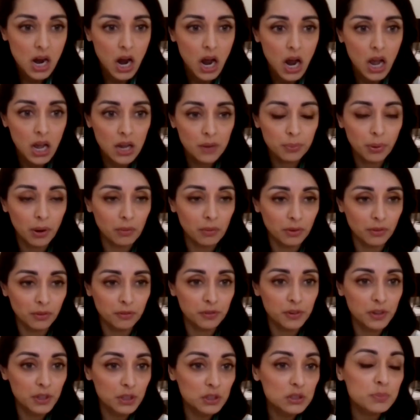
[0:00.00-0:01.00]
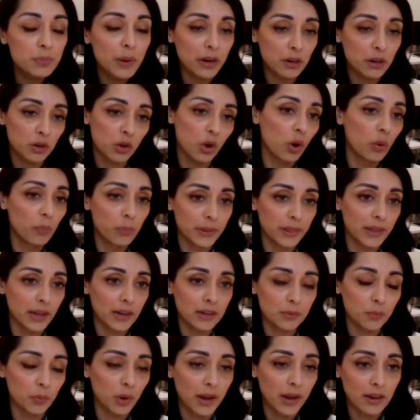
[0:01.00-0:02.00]
It probably feels better to open
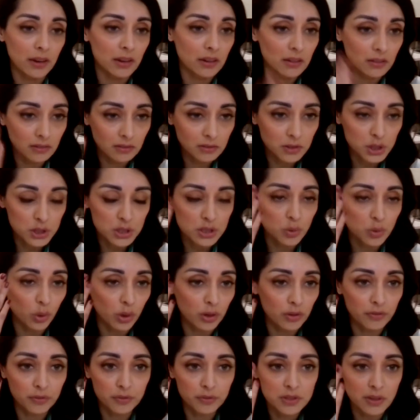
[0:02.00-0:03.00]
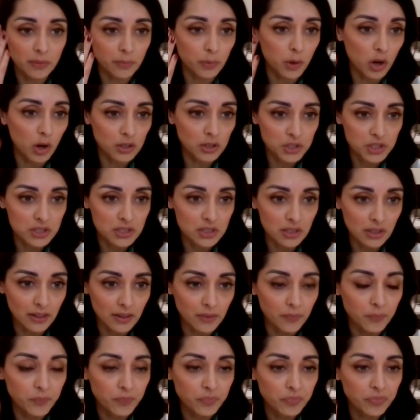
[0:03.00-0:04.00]
that way, just sort of
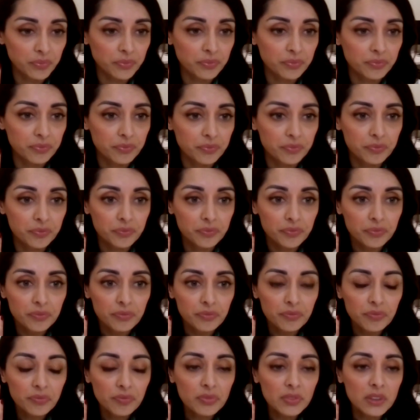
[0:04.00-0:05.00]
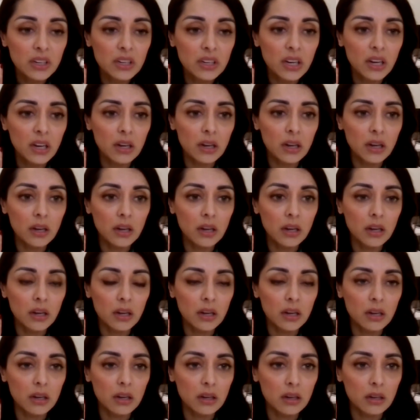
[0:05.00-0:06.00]
subconsciously. Yeah, it feels
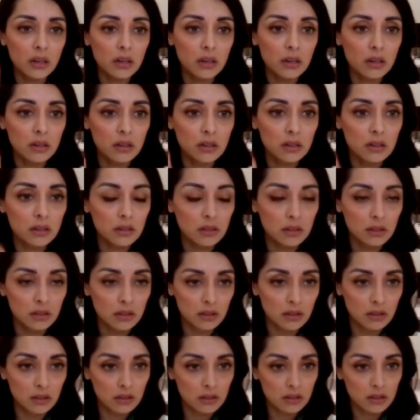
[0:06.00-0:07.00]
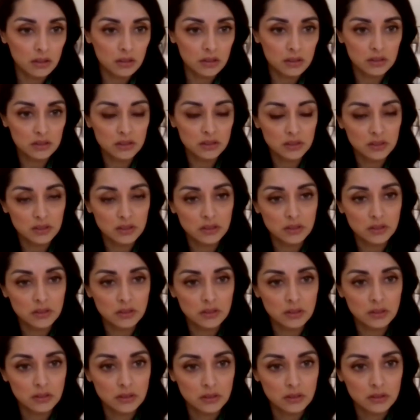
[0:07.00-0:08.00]
like it's like clunking
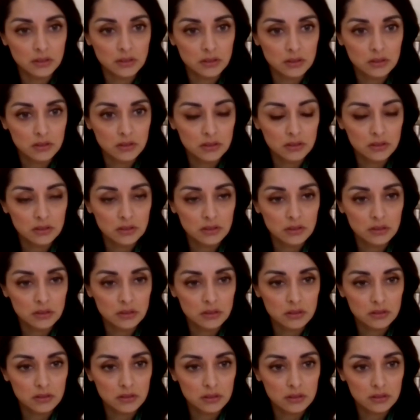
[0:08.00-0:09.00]
around up in there.